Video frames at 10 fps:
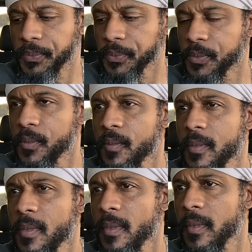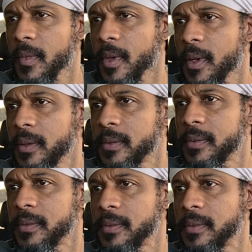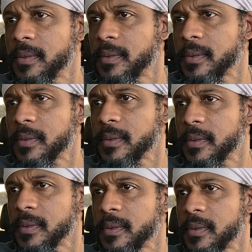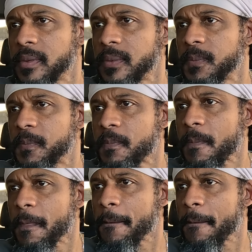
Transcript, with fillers: There's enough dairy that it's like sweet enough through the dairy,